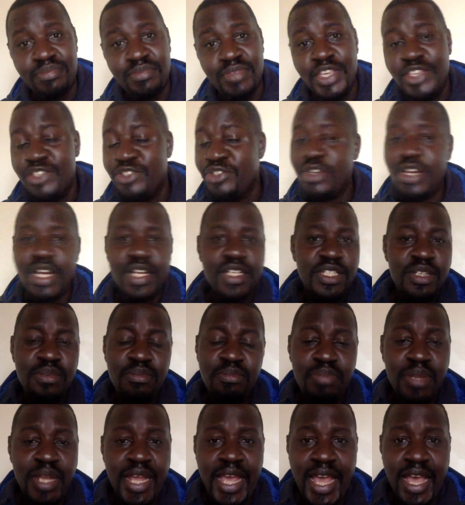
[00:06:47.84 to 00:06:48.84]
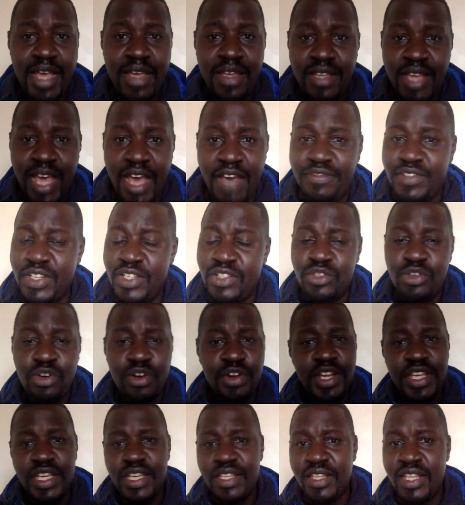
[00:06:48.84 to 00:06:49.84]
He's not a team player. After
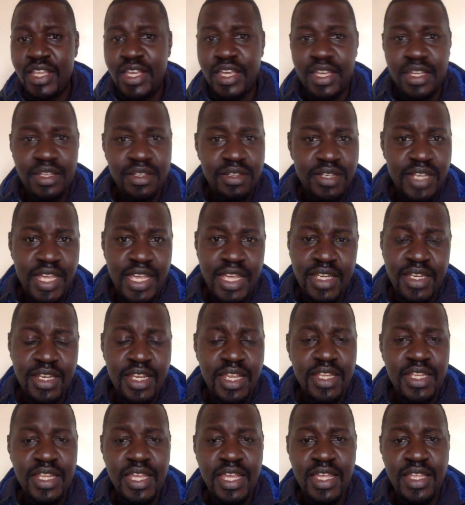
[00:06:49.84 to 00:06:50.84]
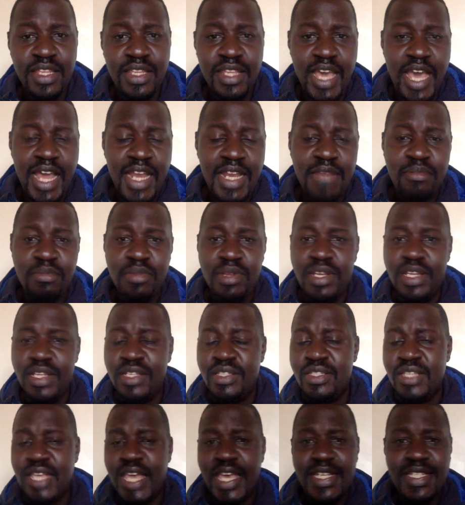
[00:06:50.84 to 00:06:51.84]
scoring in the early
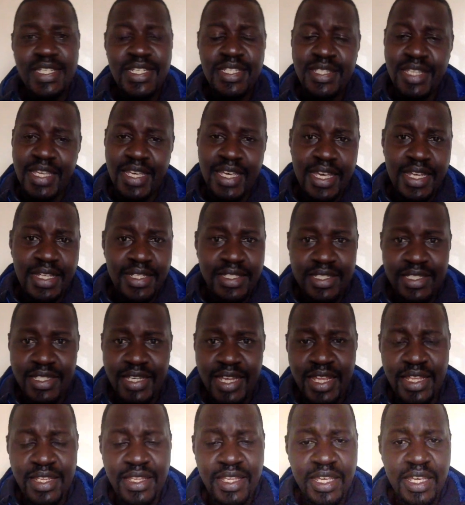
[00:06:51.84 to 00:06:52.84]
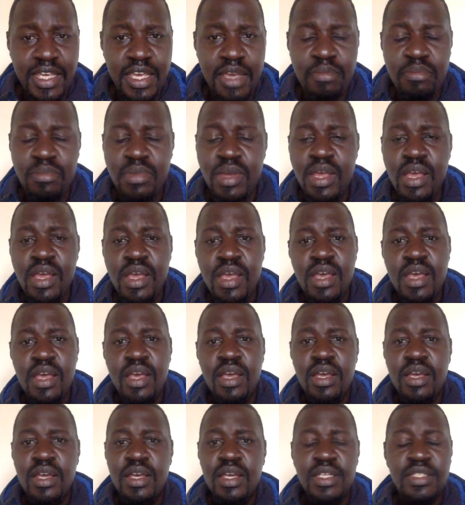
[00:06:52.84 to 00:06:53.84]
minutes, 80 seconds in the game,
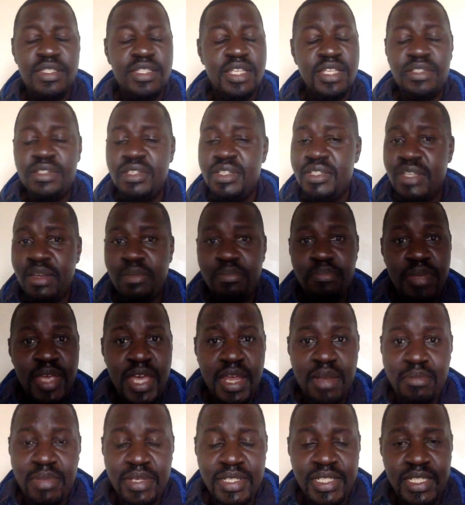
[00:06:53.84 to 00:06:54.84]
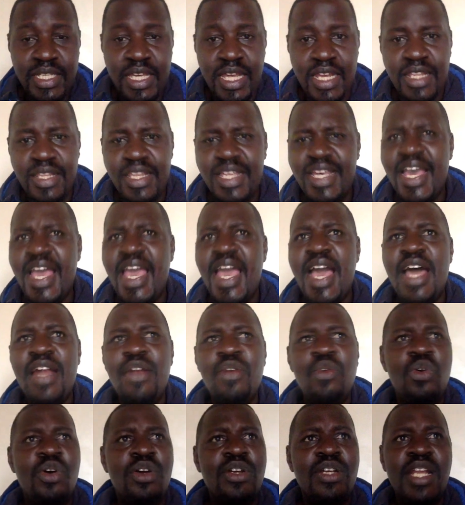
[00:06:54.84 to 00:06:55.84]
he just disappeared basically. The guy had
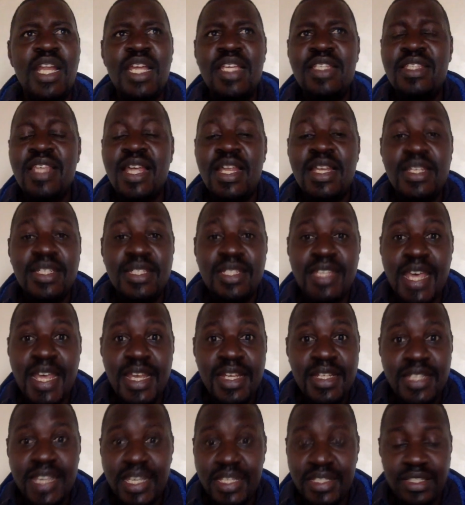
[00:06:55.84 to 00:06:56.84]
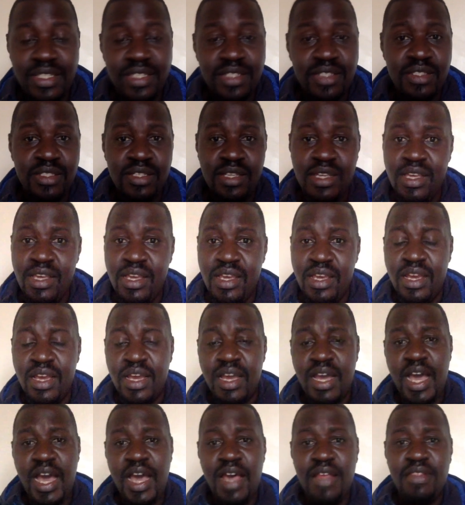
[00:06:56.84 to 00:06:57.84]
what? Less than 10 touches.
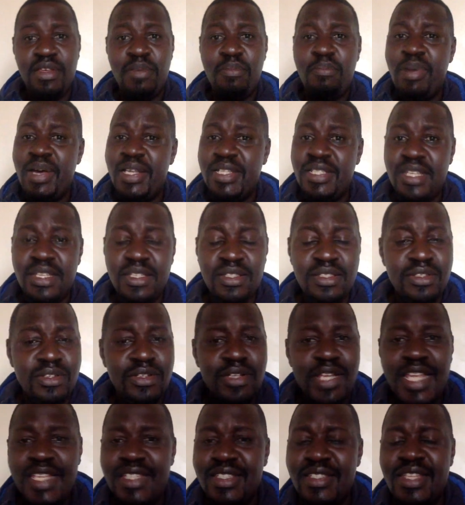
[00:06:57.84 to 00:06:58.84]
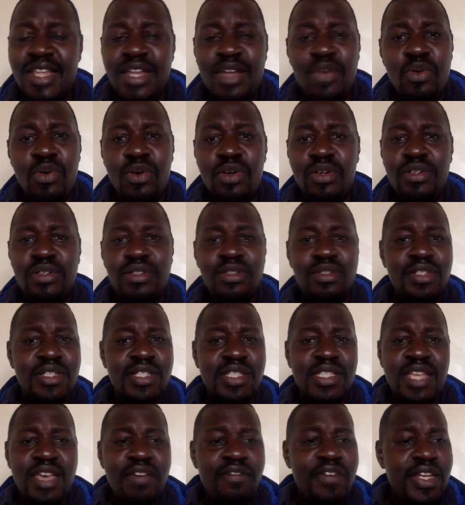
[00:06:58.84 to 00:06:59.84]
The passes, less than what?
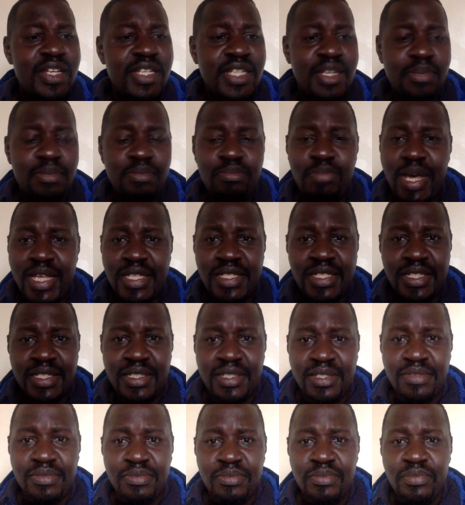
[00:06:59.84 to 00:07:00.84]
7 passes.